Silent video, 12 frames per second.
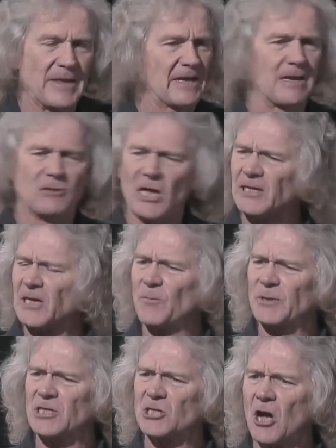that? A lot of
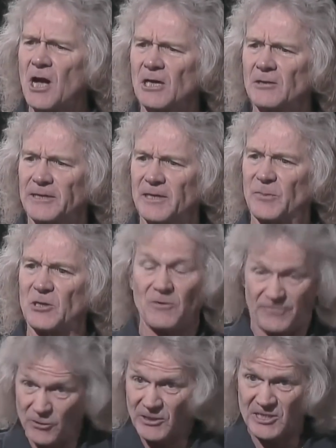companies talk a lot about it.
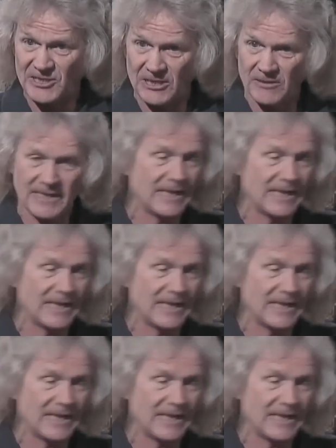Have you considered